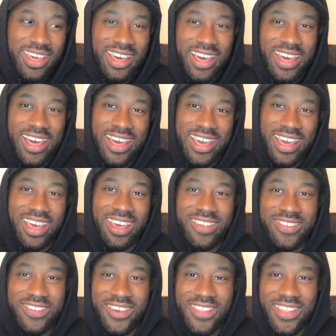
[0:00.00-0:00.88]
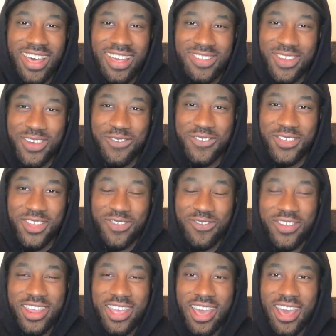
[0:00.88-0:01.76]
okay, so that's it for this
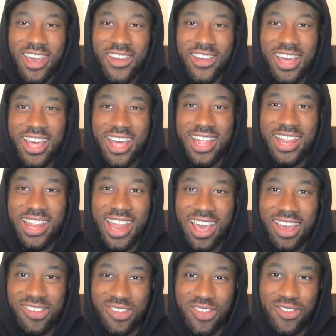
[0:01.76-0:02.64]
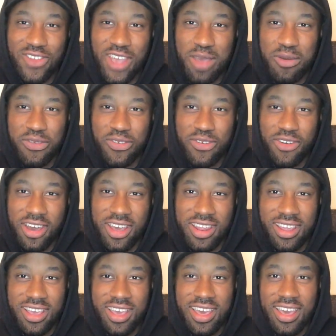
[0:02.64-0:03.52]
video. Like, subscribe if you
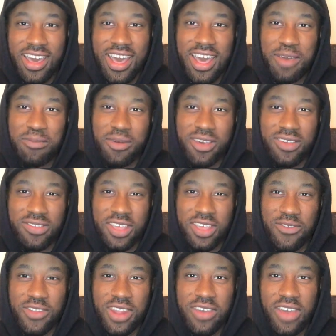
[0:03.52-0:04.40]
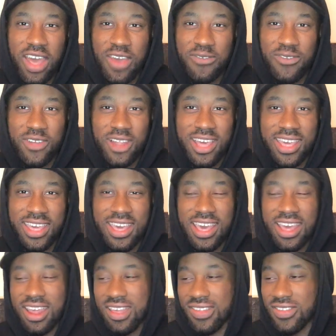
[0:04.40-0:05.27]
want. I post whenever I feel like it,
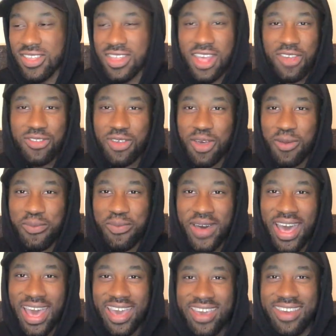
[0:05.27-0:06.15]
and I'll see you next one. Bye!